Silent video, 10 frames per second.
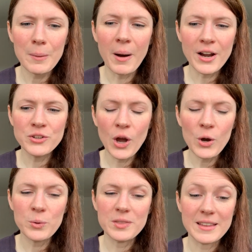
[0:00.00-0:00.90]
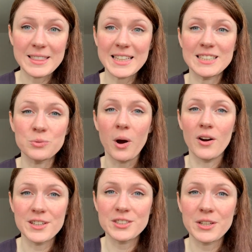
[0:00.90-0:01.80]
But I know that this is what
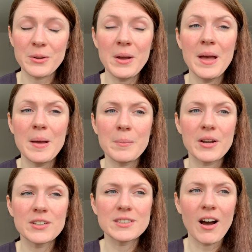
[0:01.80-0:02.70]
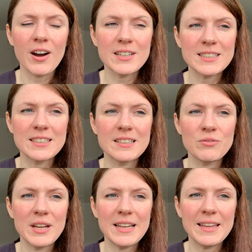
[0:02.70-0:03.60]
I do, because I didn't
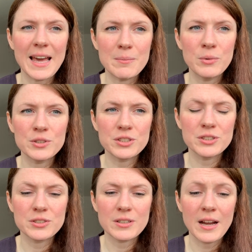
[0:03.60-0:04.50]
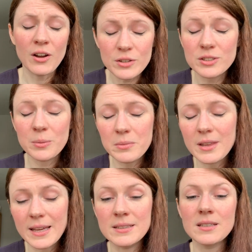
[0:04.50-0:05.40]
really get much. I got some
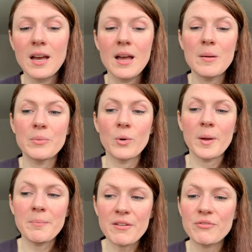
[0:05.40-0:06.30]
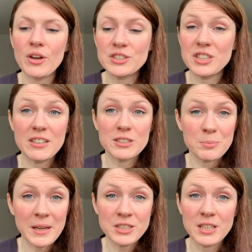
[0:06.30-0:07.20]
things, but in my first year,
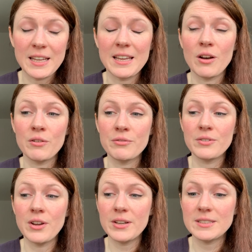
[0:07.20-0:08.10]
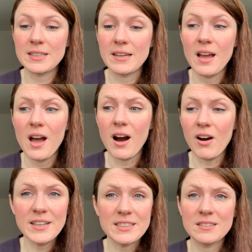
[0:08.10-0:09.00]
especially of nursing,
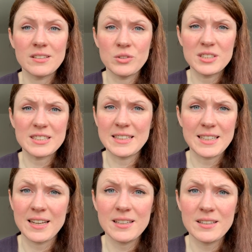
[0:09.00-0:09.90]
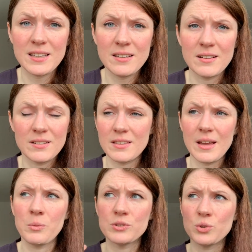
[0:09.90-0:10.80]
I didn't understand anything.
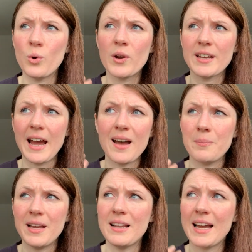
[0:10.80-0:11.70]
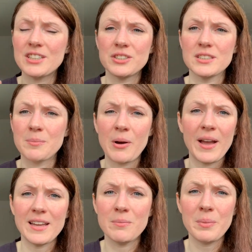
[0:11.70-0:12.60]
They were talking at me at lectures about
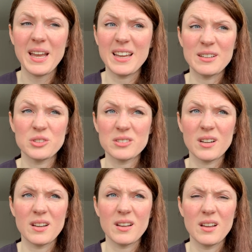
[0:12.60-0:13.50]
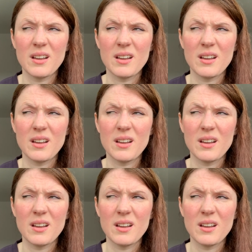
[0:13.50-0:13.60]
A&P, and I was just like,